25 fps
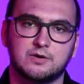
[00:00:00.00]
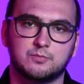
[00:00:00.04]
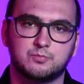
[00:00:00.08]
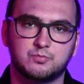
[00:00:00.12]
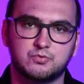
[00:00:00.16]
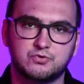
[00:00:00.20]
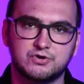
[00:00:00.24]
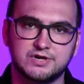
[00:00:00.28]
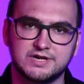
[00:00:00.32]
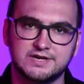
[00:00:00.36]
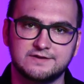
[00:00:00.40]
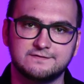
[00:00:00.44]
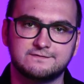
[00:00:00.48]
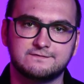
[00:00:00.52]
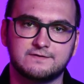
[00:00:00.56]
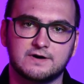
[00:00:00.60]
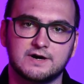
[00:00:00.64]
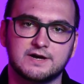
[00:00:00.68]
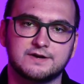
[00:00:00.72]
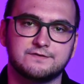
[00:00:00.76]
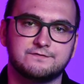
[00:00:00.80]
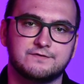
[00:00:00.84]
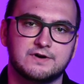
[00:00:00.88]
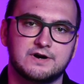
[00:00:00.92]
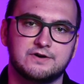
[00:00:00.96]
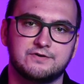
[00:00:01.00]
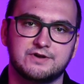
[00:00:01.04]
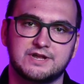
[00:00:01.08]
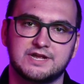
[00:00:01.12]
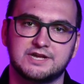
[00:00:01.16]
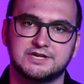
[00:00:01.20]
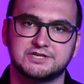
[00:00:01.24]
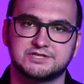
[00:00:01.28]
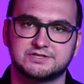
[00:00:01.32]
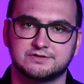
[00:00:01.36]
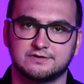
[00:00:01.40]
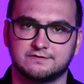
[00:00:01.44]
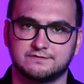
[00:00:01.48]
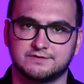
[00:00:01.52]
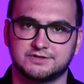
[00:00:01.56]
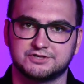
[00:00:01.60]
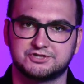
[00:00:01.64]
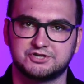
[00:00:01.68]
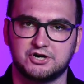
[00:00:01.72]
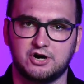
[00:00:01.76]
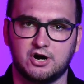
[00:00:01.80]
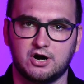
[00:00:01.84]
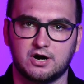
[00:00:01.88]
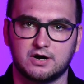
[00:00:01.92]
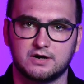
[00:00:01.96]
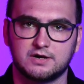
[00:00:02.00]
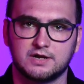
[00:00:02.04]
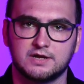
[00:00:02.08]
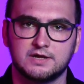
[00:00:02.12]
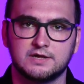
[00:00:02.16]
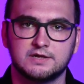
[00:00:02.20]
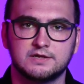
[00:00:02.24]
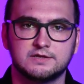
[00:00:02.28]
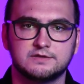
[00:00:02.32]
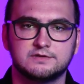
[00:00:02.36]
a predefined variation of the chart